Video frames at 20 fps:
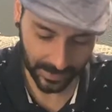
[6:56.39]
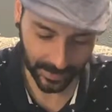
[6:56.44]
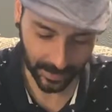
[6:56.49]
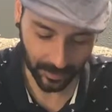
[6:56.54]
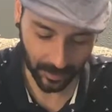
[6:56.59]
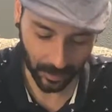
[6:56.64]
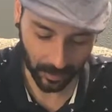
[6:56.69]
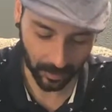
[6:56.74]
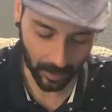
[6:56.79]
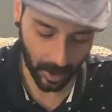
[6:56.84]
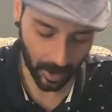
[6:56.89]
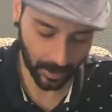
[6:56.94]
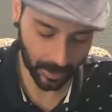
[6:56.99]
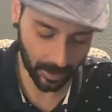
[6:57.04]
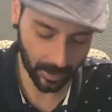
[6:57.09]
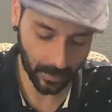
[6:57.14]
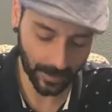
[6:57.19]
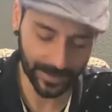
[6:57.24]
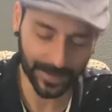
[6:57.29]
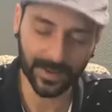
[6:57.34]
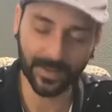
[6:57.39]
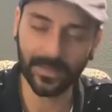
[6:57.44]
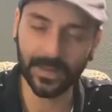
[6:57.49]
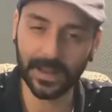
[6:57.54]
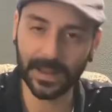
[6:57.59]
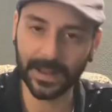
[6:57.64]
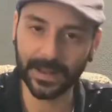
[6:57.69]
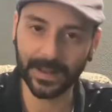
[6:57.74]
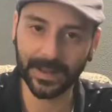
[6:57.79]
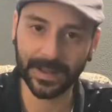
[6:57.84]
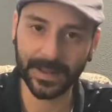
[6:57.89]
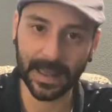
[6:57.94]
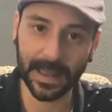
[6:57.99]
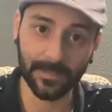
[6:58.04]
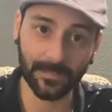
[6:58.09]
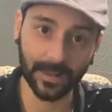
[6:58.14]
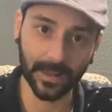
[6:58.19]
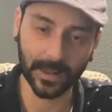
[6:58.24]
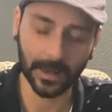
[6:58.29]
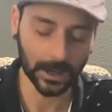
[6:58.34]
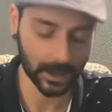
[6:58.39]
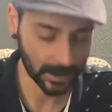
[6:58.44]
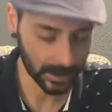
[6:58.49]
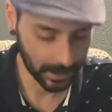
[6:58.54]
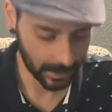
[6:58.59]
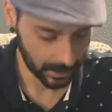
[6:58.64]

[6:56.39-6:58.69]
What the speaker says: are no longer going to be escaping.